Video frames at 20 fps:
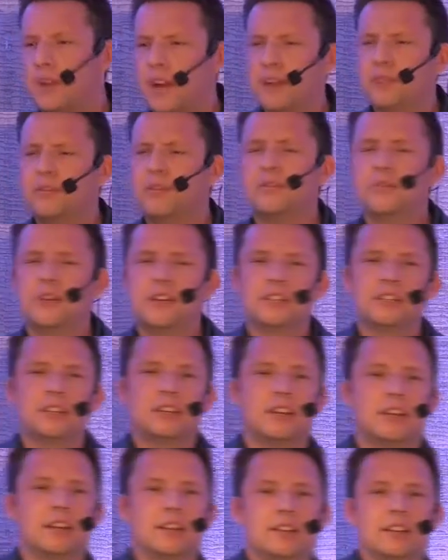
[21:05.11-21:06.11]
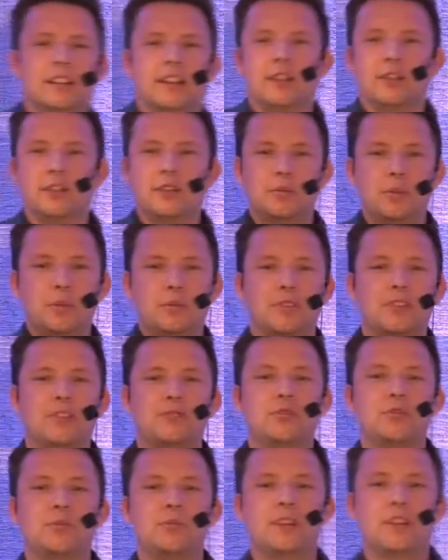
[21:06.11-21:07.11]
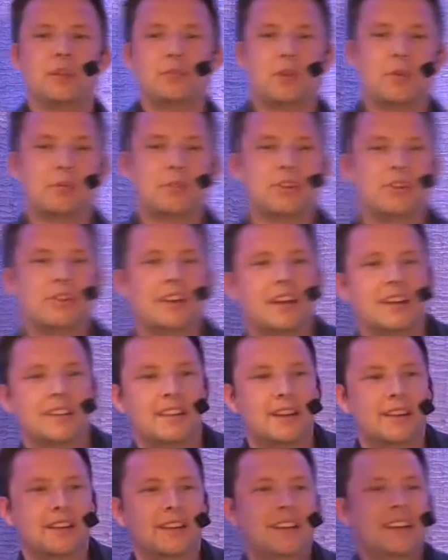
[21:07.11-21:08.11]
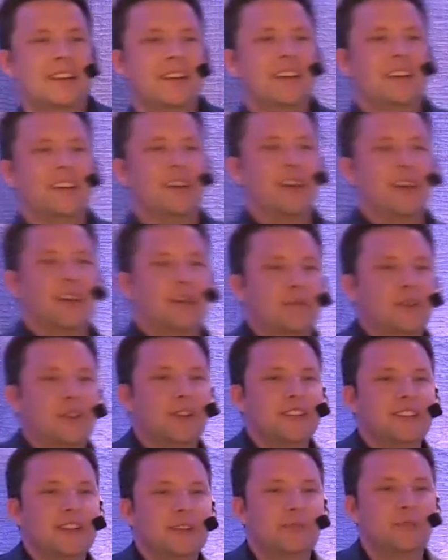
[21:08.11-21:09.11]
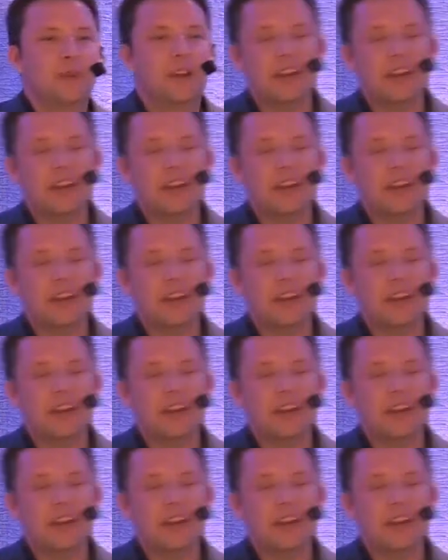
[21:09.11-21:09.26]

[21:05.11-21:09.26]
I've invested in it, and I know there's people in the room here that probably don't like that concept.